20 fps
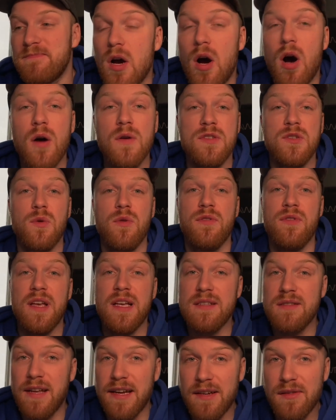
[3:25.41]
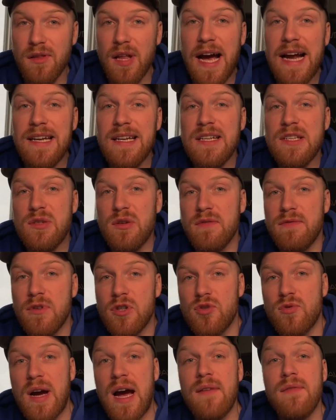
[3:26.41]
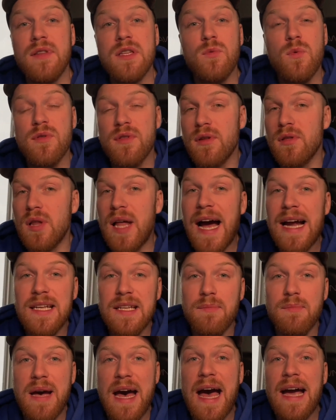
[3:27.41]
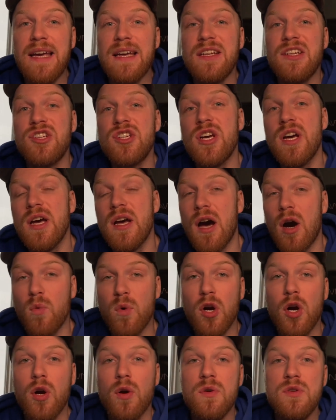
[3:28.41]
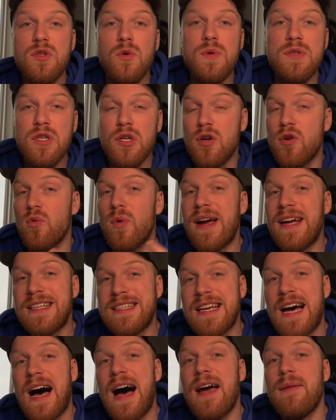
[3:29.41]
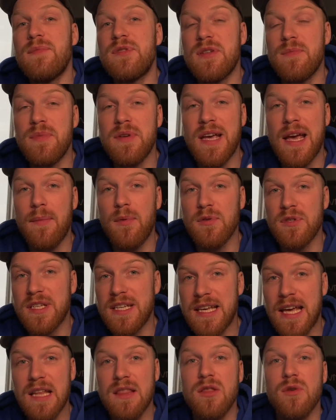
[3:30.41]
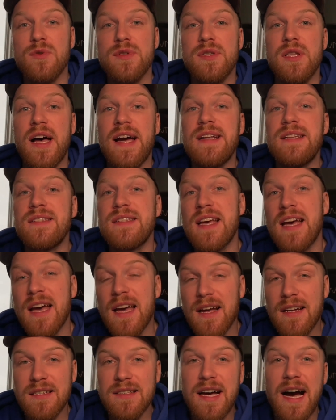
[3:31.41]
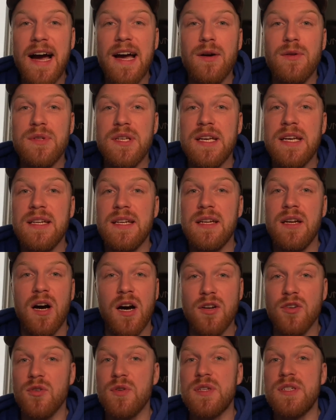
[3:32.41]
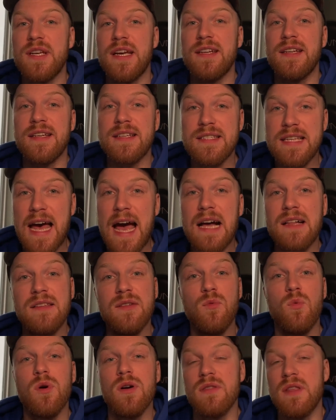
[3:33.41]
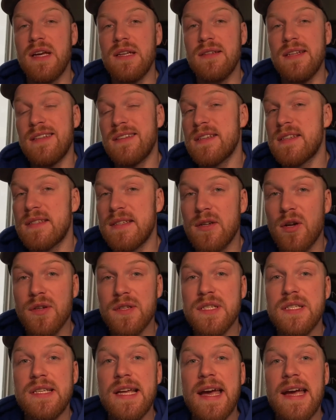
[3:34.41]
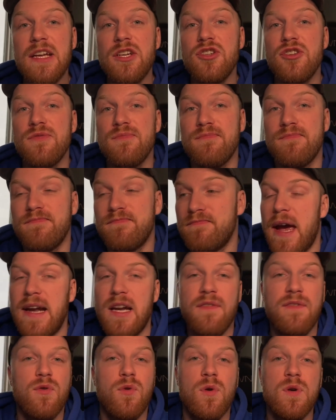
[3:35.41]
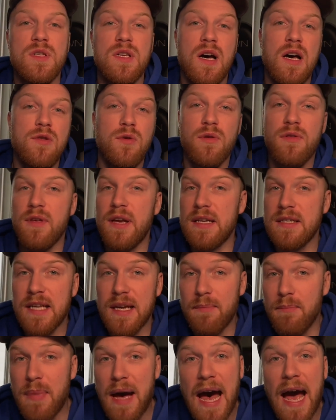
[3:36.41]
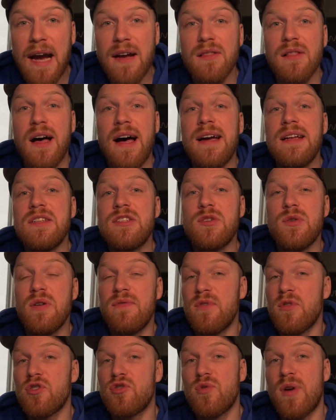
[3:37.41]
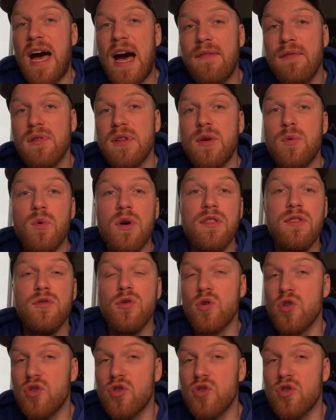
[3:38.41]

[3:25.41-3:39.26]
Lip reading: Also things like lighting, so if you're traveling with a lighting package, a rehearsal is a great time to be able to get those lights dialed in and understand exactly where they need to sit on stage. And of course, other things like backline, so if you're traveling with your